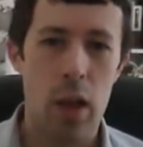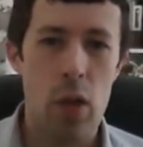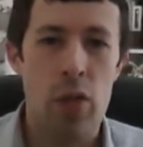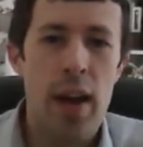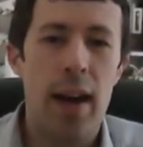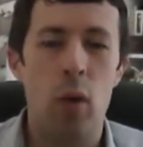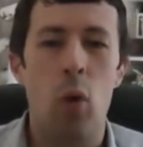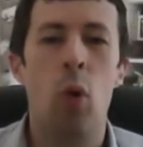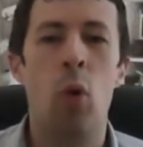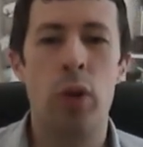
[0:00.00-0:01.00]
That
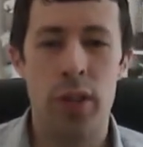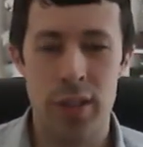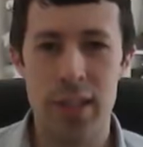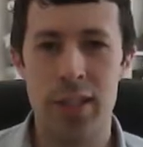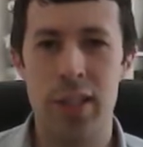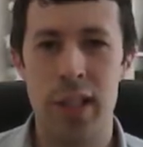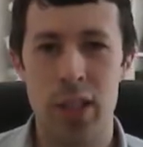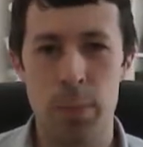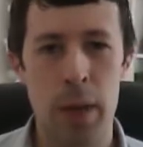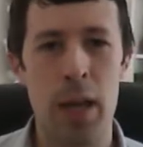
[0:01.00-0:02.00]
all
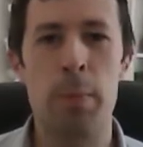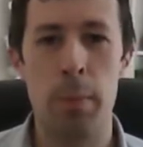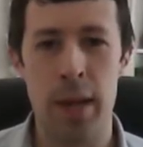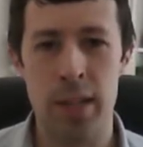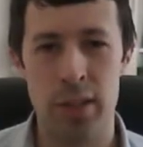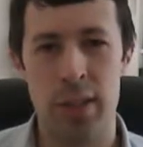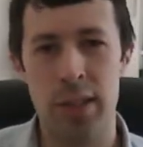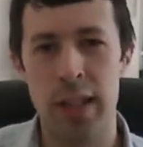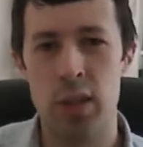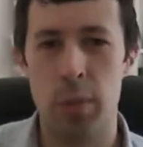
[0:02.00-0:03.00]
necessitates paper-based
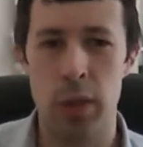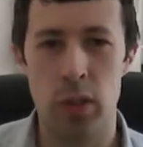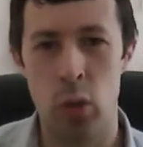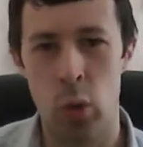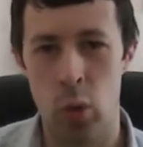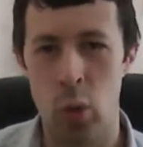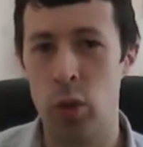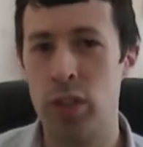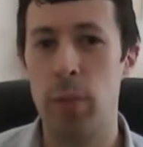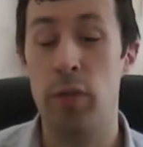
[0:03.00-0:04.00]
assessment
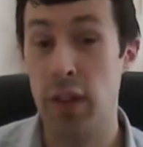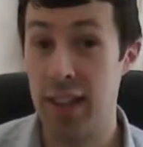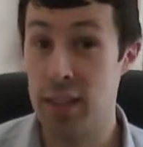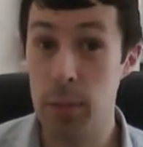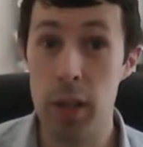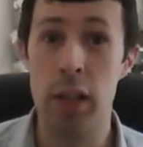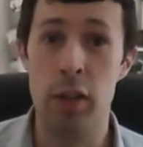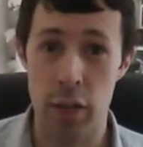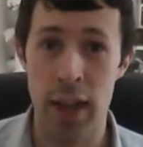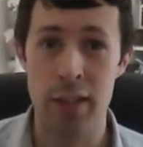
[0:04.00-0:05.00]
or some facsimile
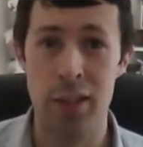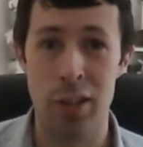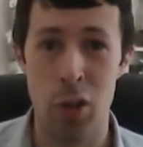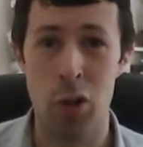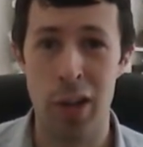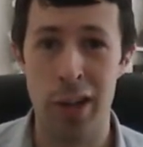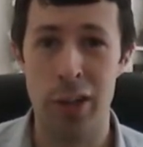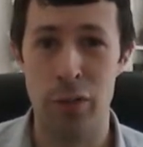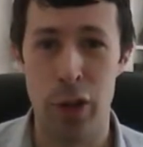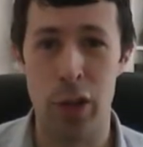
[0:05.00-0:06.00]
of that in an
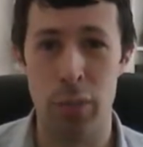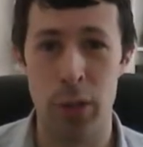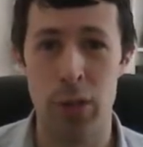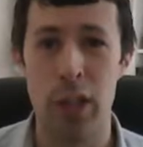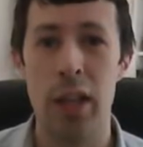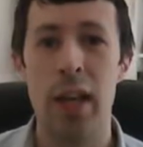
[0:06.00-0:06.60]
online environment.